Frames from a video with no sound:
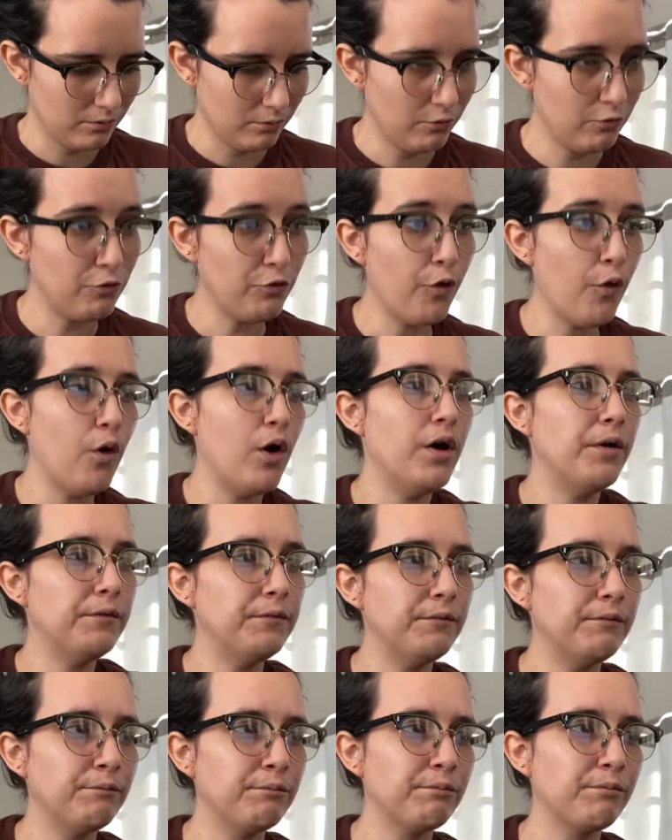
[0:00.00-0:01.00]
Four,
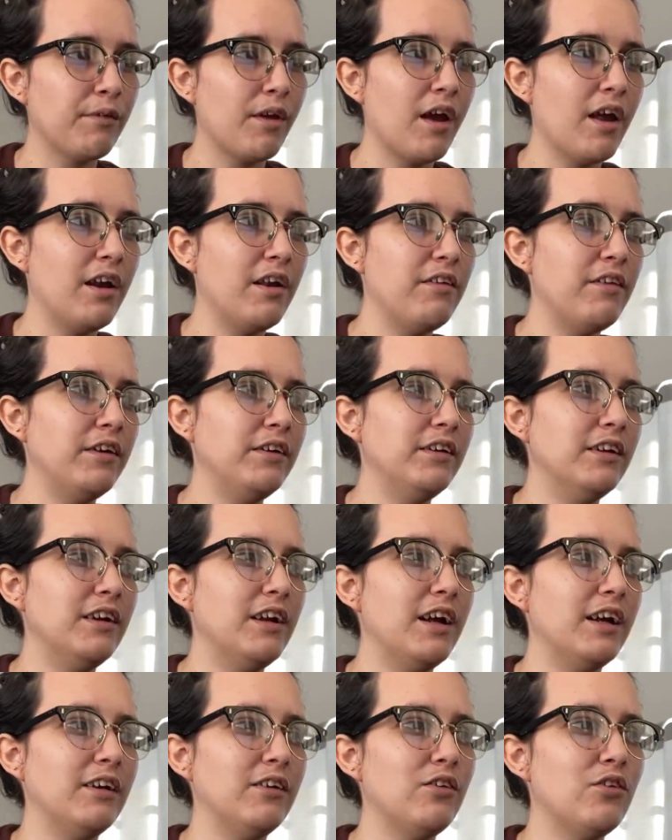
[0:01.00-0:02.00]
and I think the
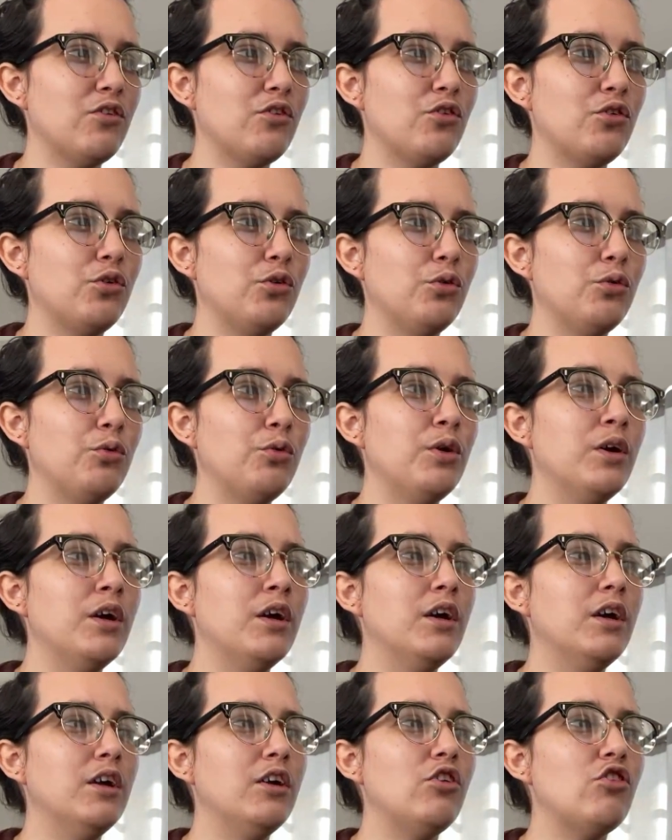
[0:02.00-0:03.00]
next two,
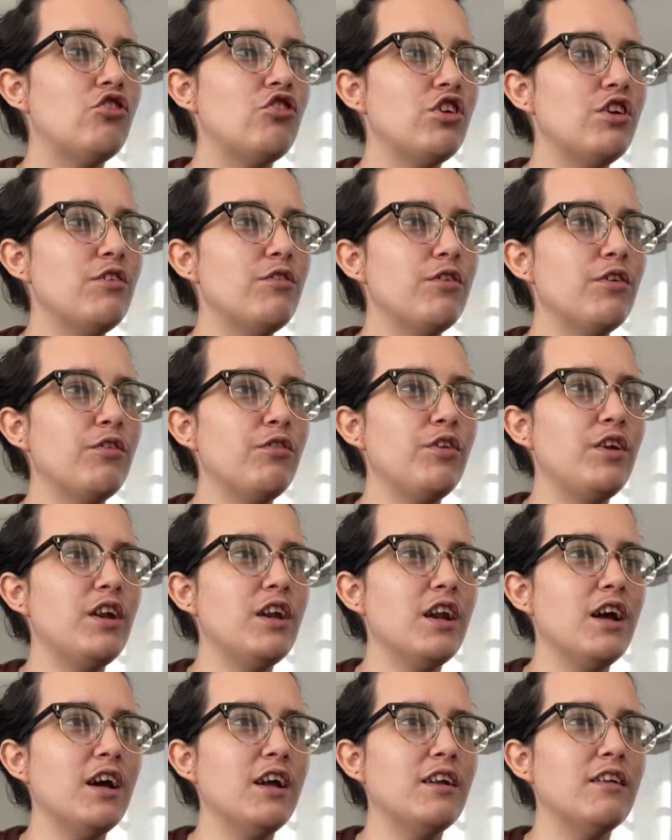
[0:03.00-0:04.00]

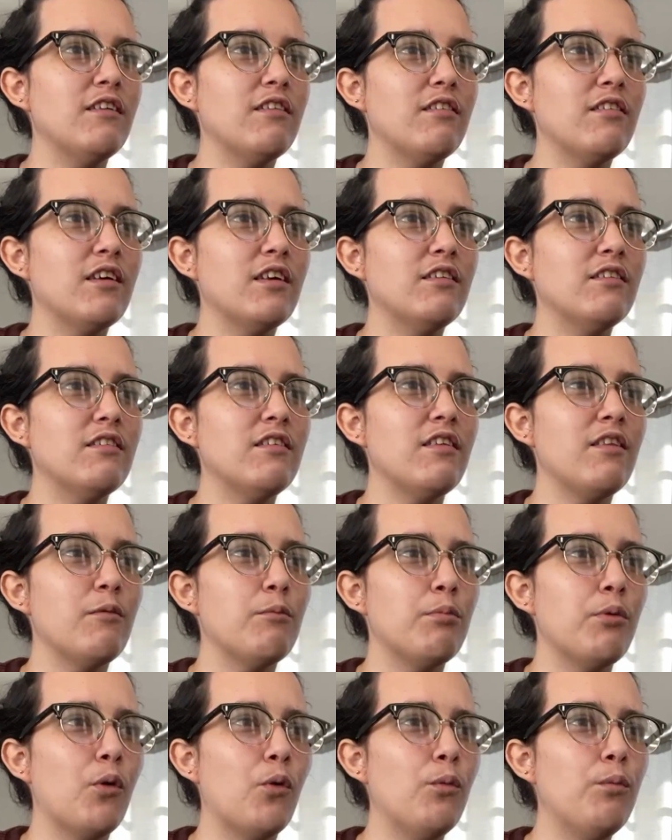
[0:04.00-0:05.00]
G59 is Sons of the
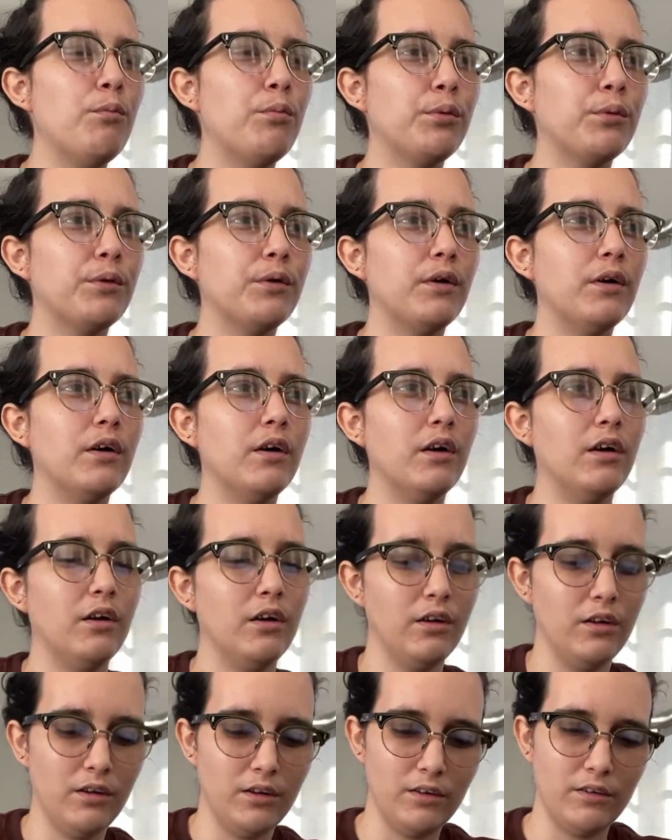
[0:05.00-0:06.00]
Pope,
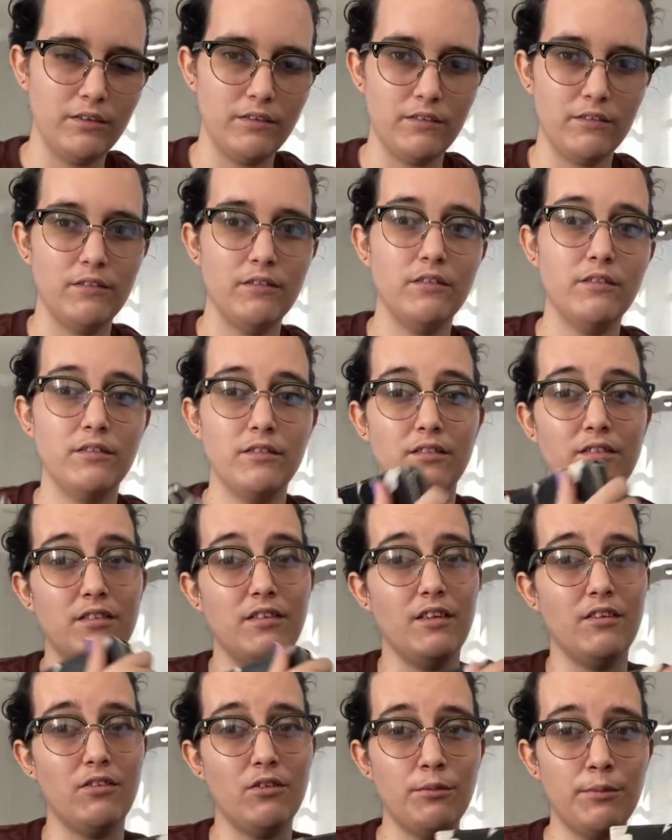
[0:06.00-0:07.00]
or
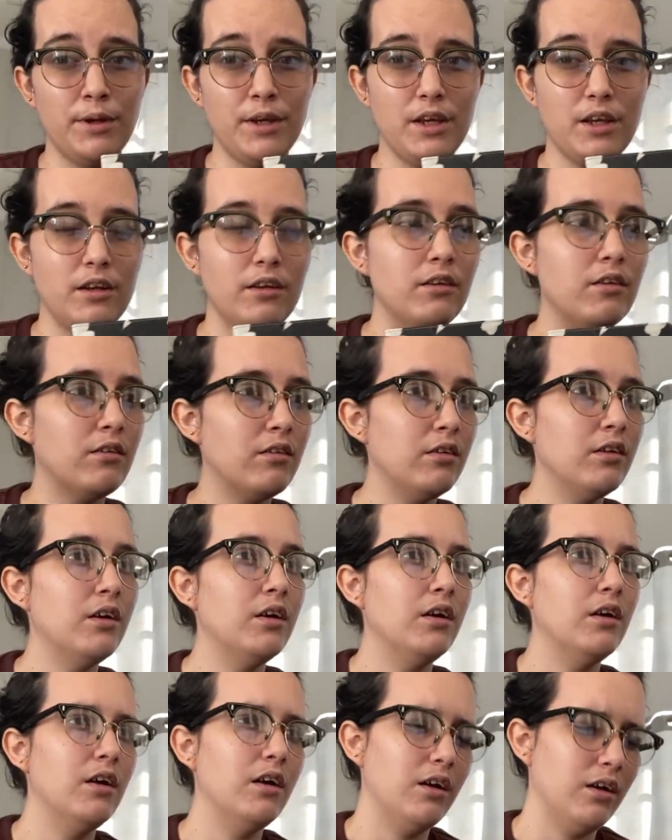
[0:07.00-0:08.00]
that's on my Kindle.
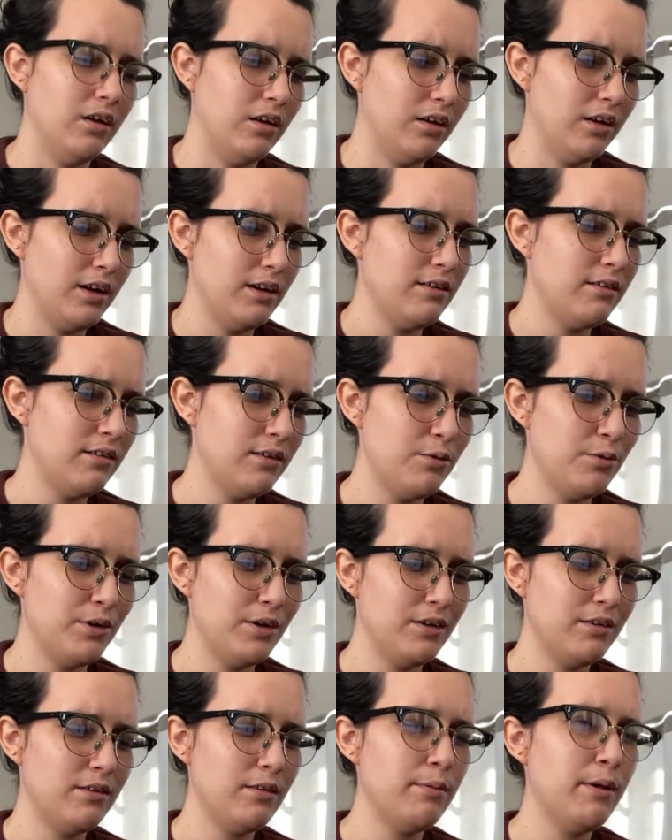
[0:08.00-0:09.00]
Uh, let's see what
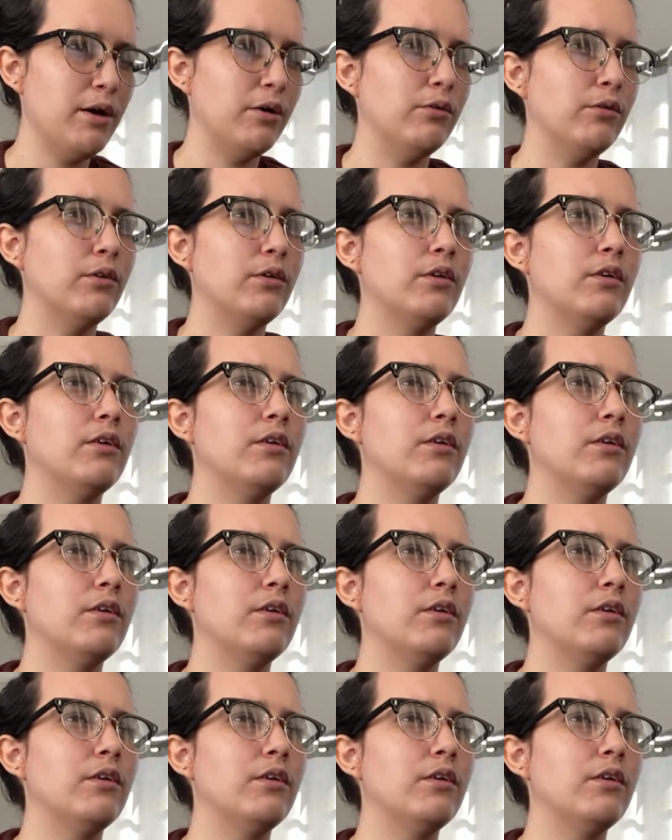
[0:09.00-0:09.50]
it's about.